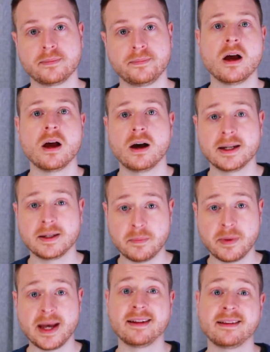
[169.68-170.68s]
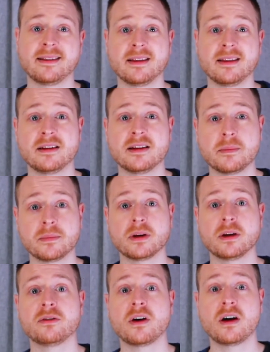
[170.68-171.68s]
I'd bet that the number
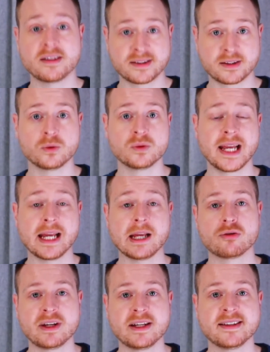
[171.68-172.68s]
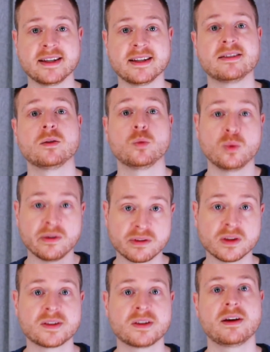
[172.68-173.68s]
of articles increases with the
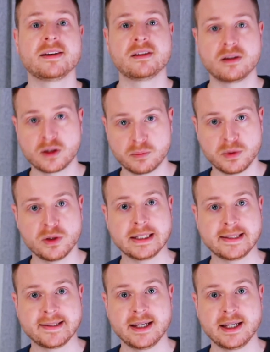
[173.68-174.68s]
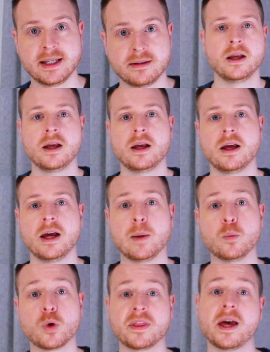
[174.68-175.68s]
size of the community. And
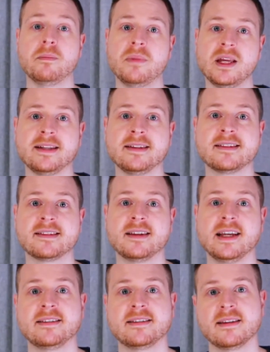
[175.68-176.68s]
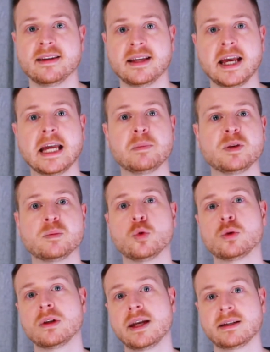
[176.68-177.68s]
what that means is that the game is more
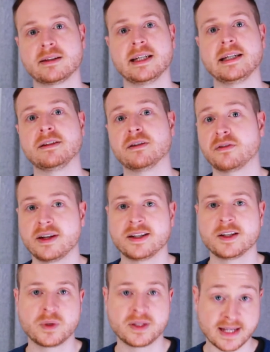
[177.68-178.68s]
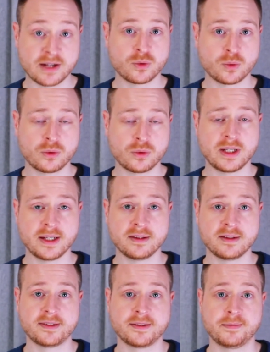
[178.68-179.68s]
likely to find its potential
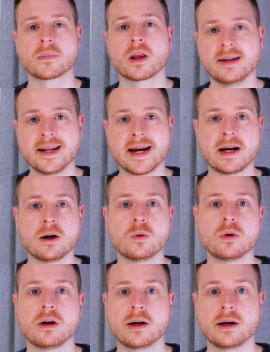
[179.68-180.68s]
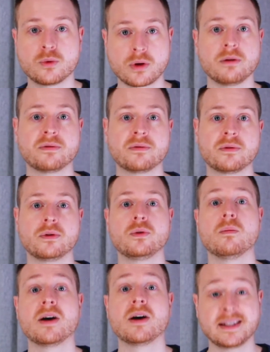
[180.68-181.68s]
audience. Now I'll go through
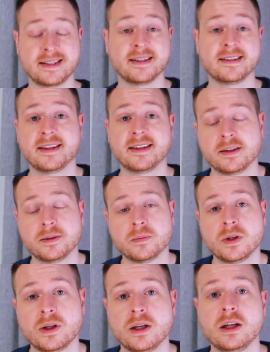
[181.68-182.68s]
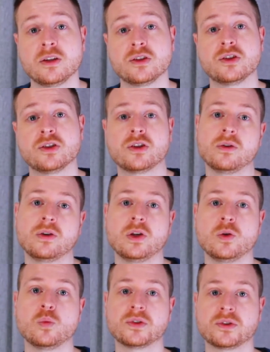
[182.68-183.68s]
my tier system to show you
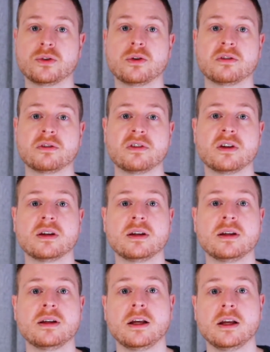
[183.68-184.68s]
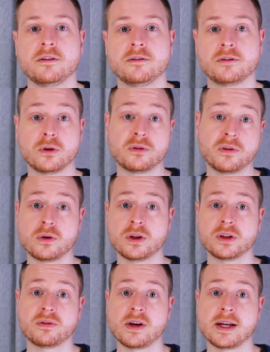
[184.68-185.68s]
what's on offer for
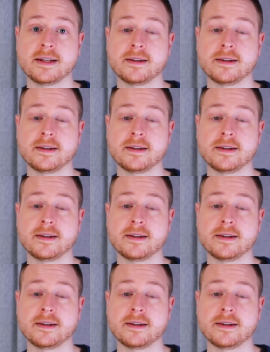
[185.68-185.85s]
Focus Find.